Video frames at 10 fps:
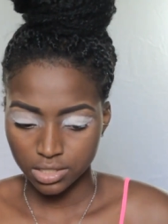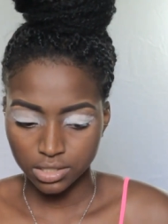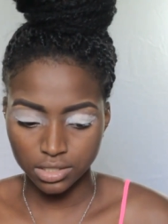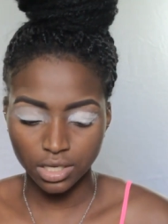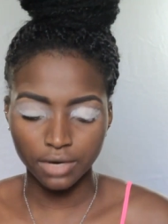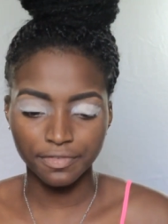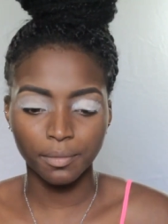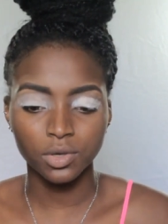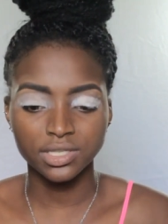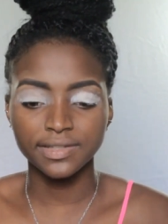So
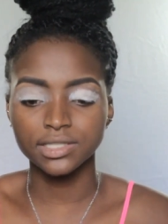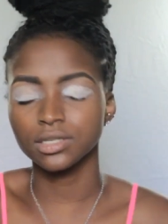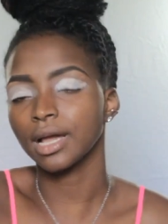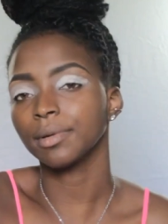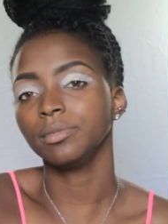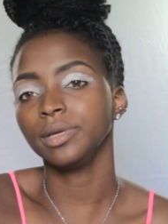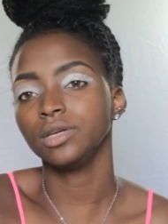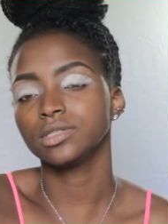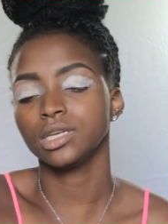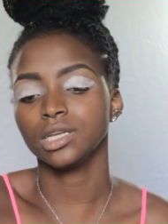for most of this look I'm gonna be
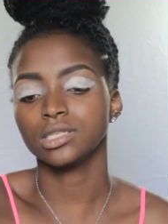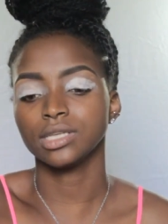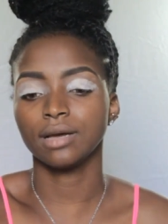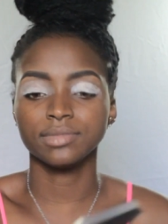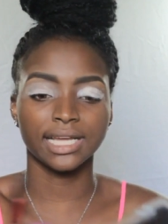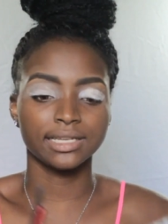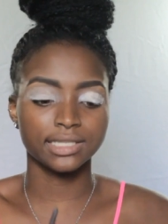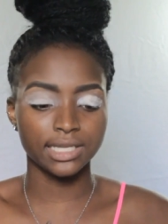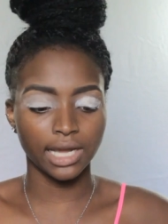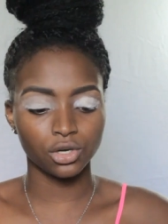using this
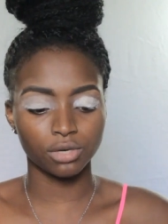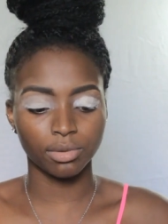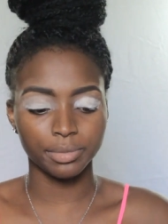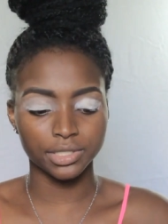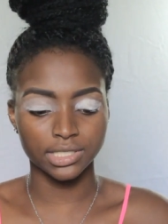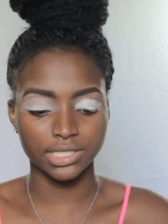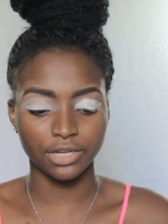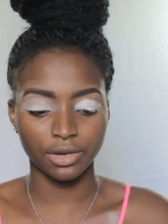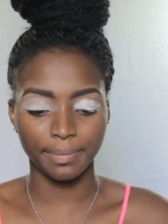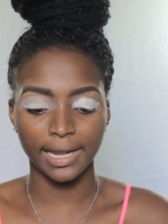Santee Adorable Beauty
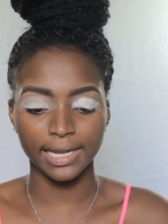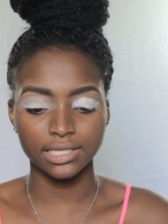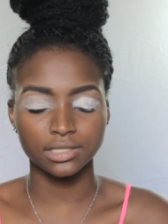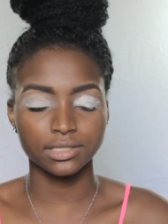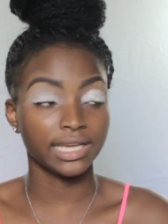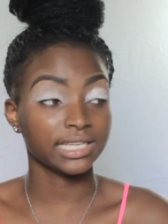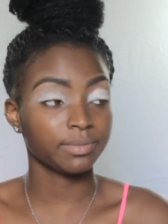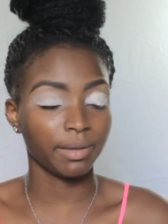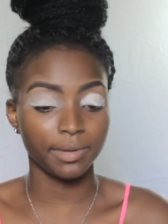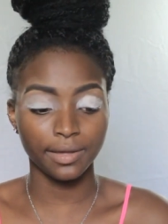Secret palette. Yes
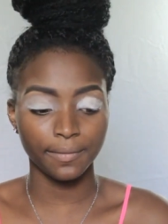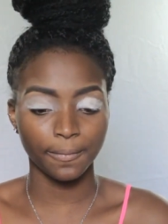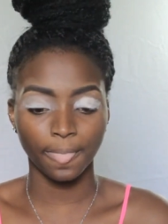baby,